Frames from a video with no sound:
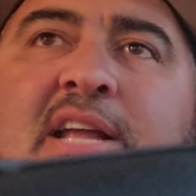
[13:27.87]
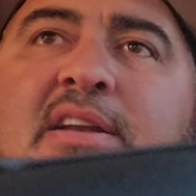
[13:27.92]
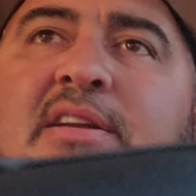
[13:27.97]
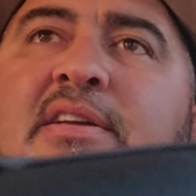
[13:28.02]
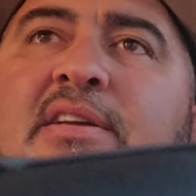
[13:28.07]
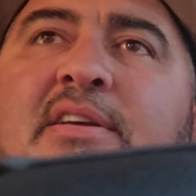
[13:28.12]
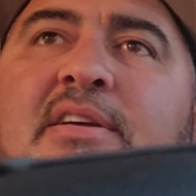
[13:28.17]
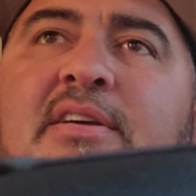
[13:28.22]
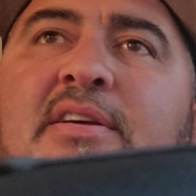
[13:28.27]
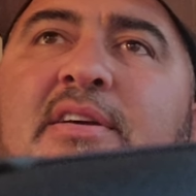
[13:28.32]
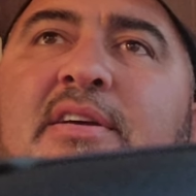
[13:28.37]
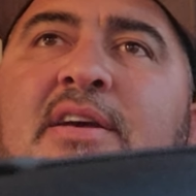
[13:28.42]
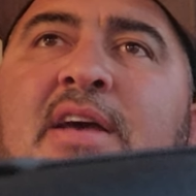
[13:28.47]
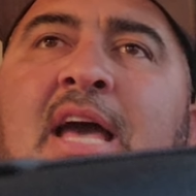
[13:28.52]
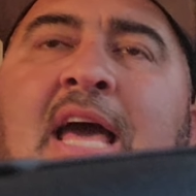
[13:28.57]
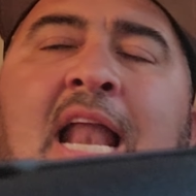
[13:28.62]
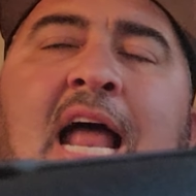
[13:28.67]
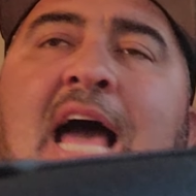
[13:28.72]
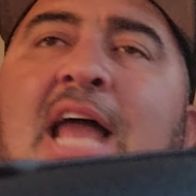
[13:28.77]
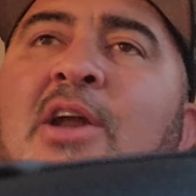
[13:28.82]

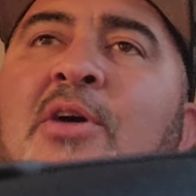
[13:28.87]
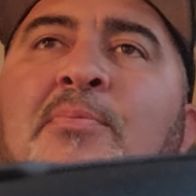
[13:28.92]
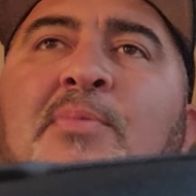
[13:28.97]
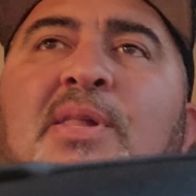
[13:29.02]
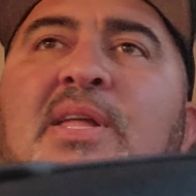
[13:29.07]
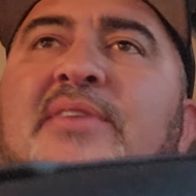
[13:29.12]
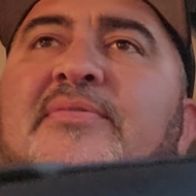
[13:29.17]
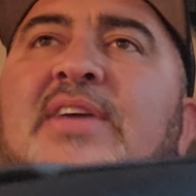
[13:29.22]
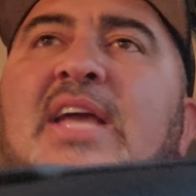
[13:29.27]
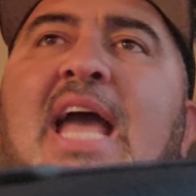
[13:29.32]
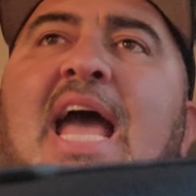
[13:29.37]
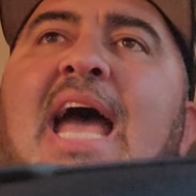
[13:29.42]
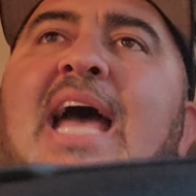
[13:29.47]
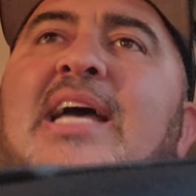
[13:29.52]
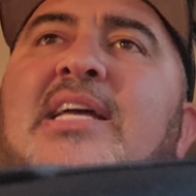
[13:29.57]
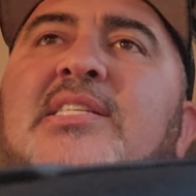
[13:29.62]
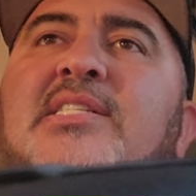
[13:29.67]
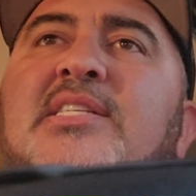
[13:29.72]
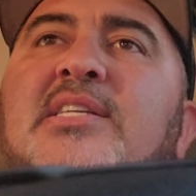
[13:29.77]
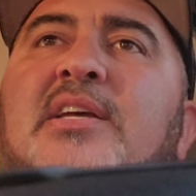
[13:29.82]
And I don't believe he
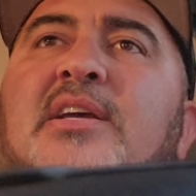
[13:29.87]
has.